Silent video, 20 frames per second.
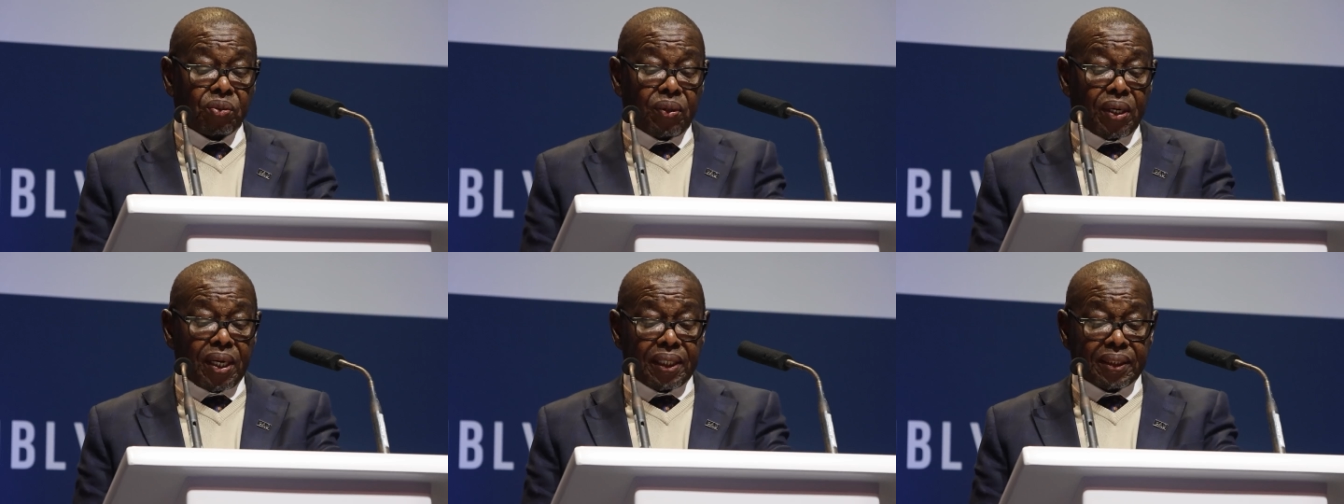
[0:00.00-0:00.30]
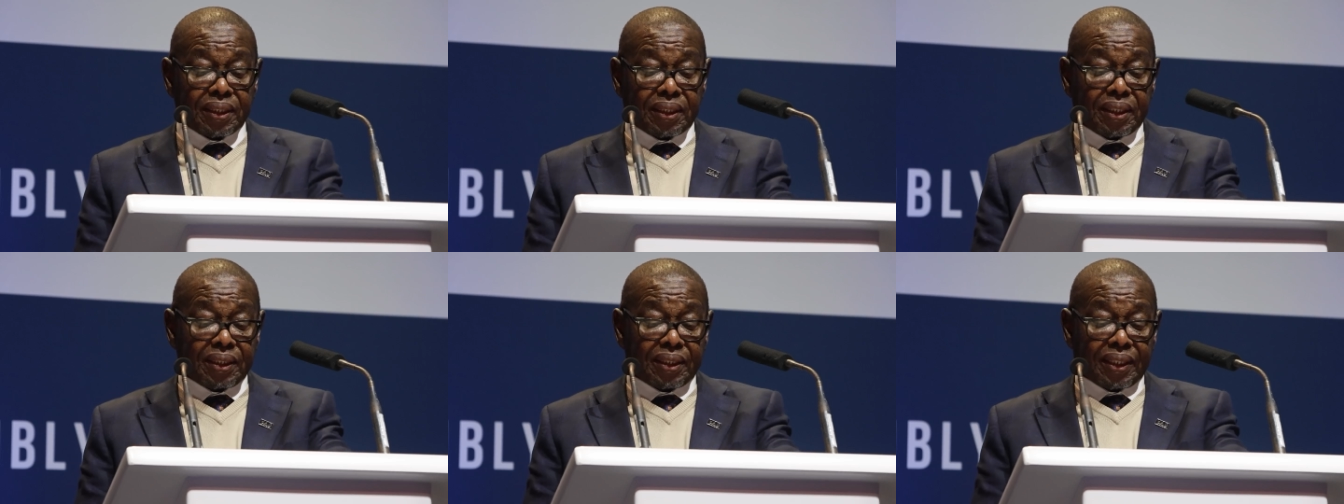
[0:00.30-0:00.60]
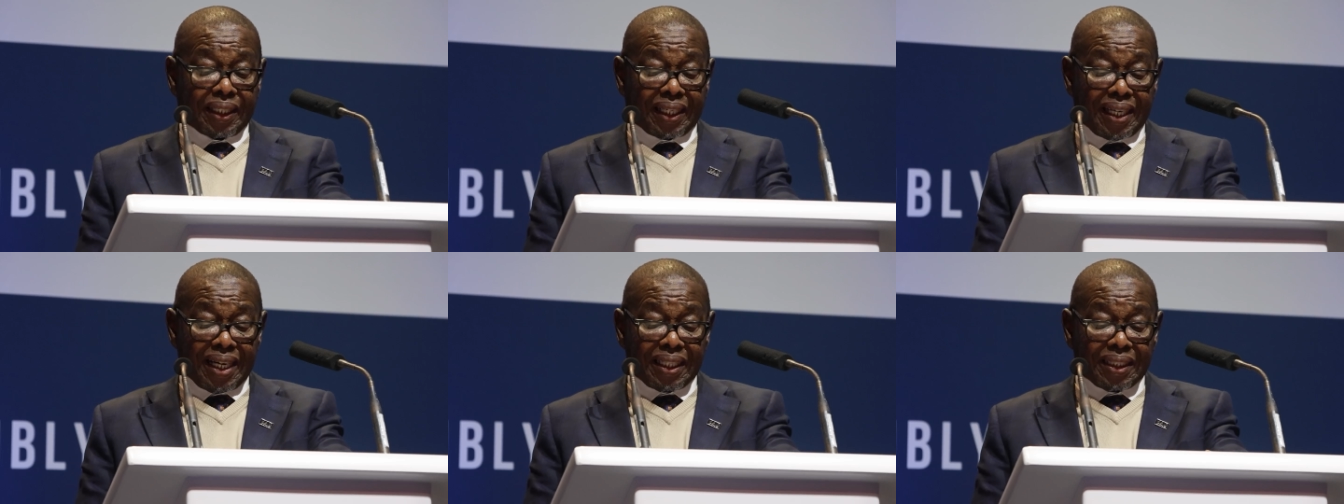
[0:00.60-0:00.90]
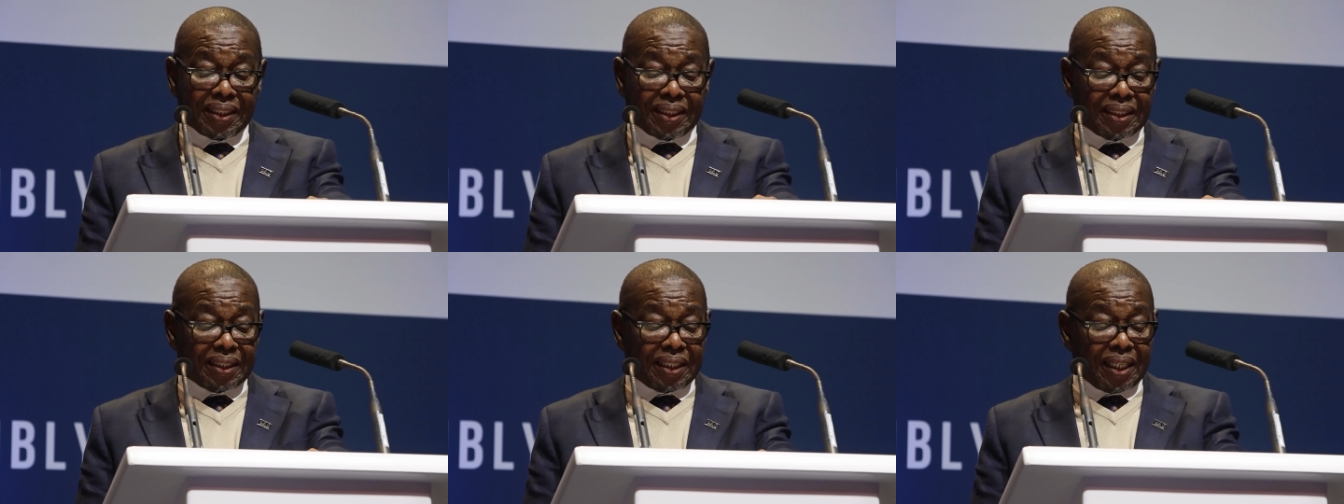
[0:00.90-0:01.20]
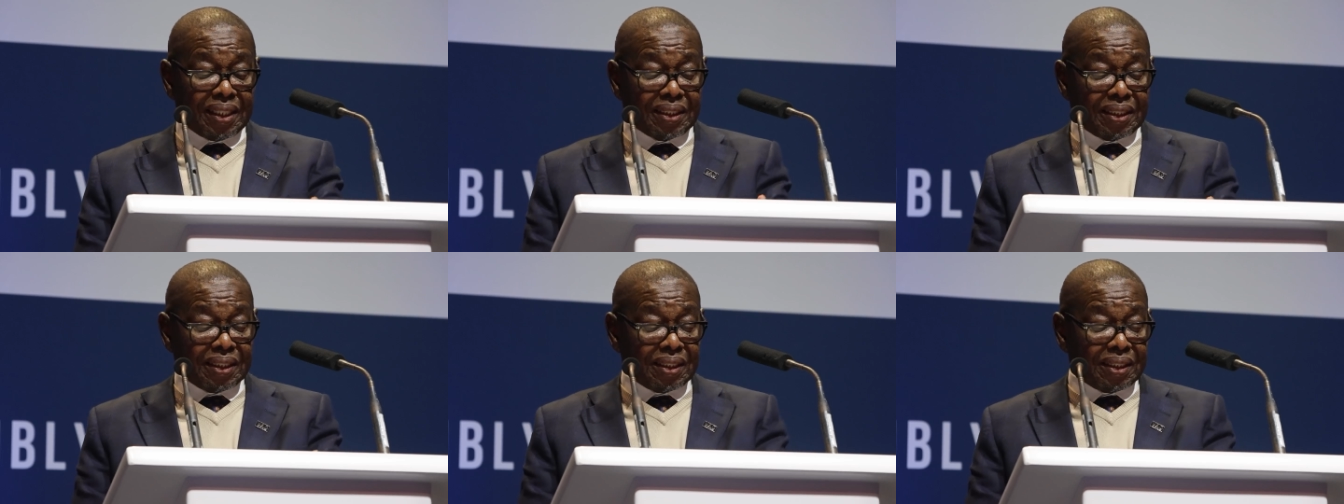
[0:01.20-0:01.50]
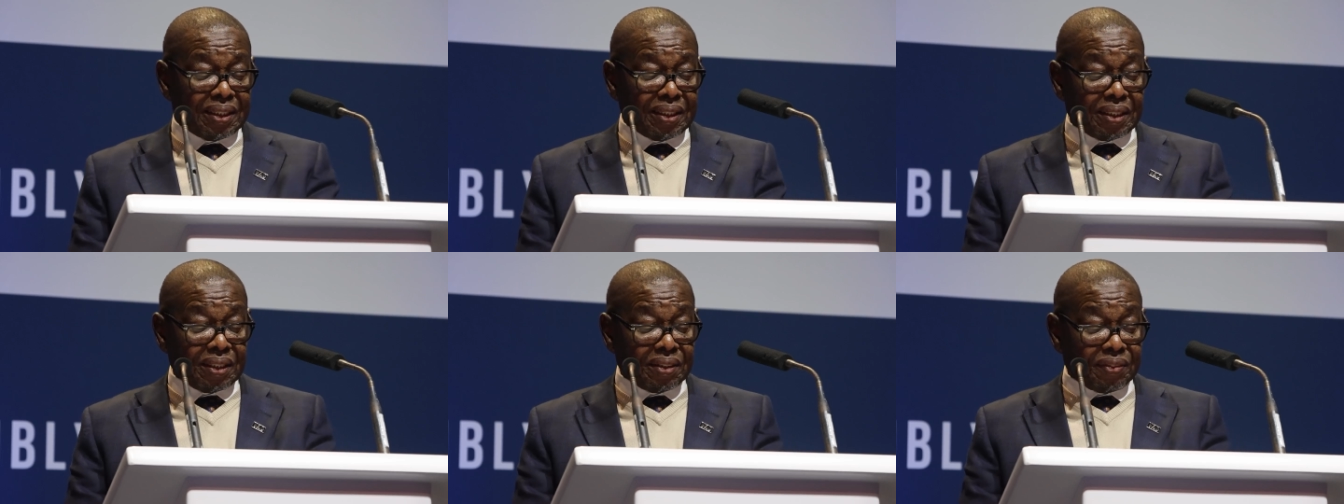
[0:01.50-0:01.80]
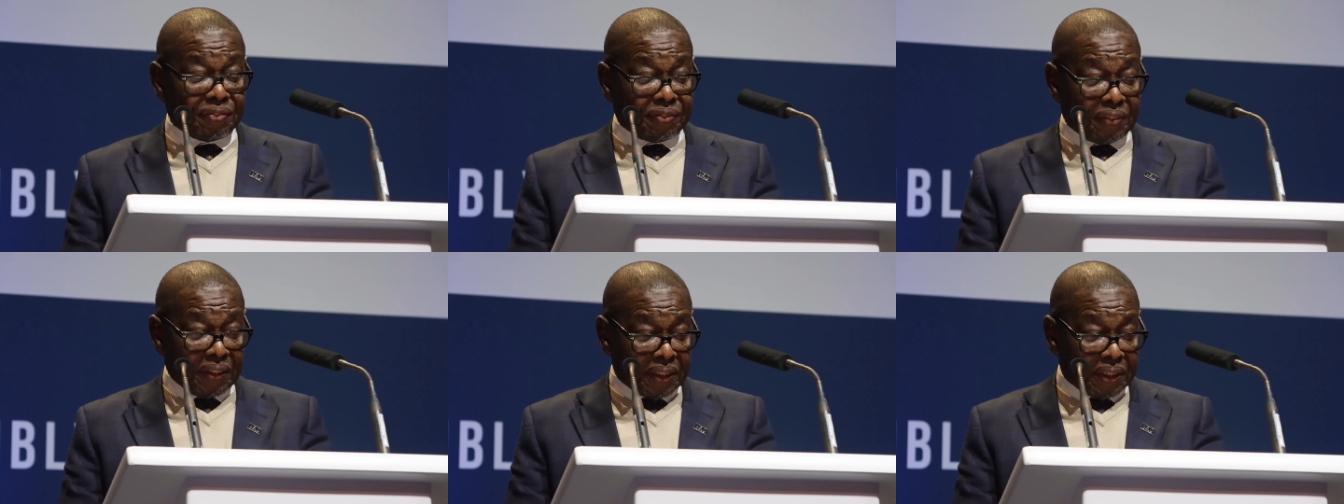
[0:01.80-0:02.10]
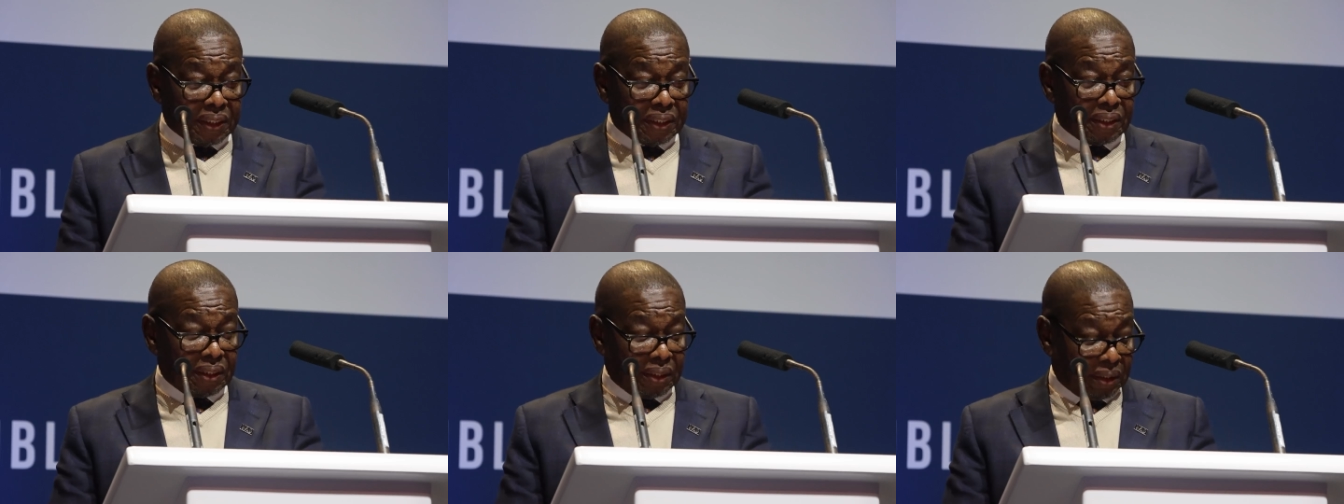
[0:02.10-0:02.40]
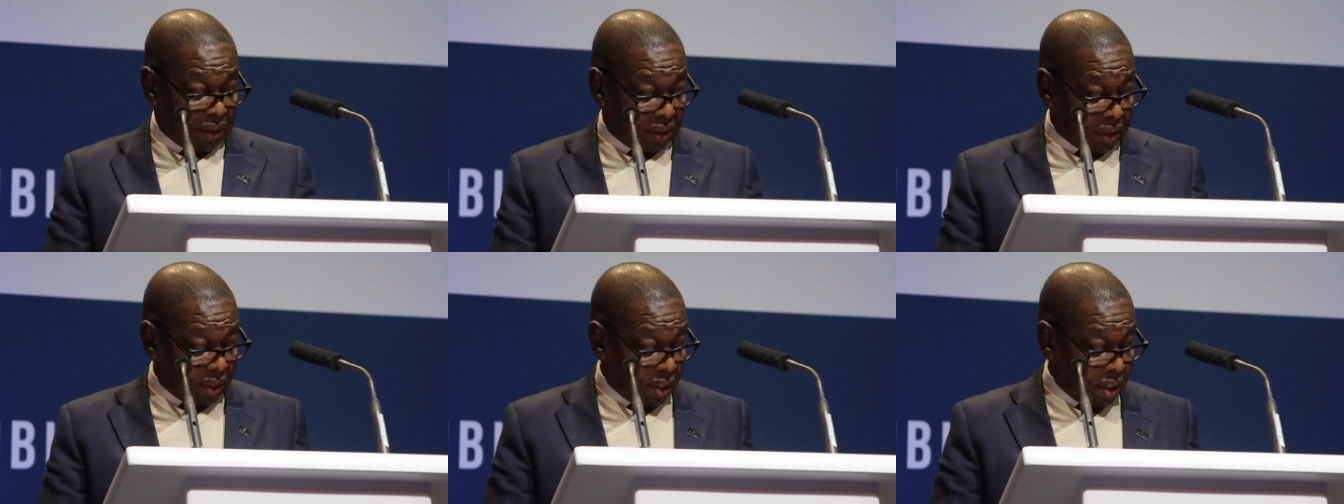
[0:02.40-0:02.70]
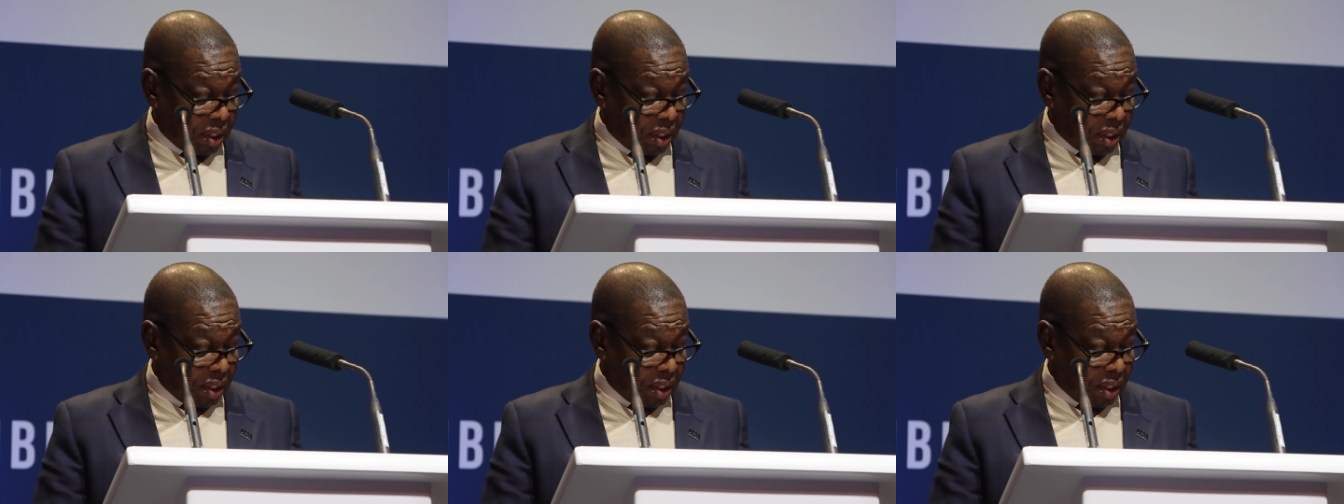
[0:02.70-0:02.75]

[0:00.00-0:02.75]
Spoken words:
to us as a country, as it is the first